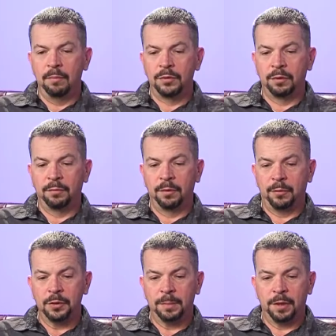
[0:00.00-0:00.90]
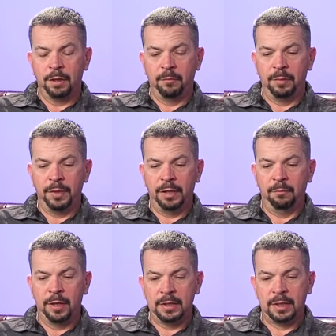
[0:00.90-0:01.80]
so for the most part, we meet
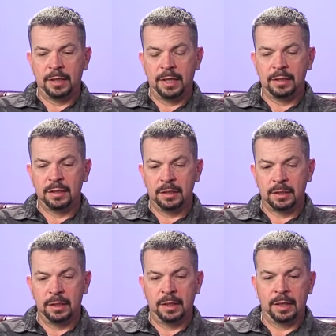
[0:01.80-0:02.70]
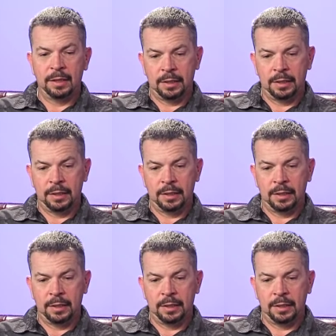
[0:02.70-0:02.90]
Wednesday nights and Sunday nights.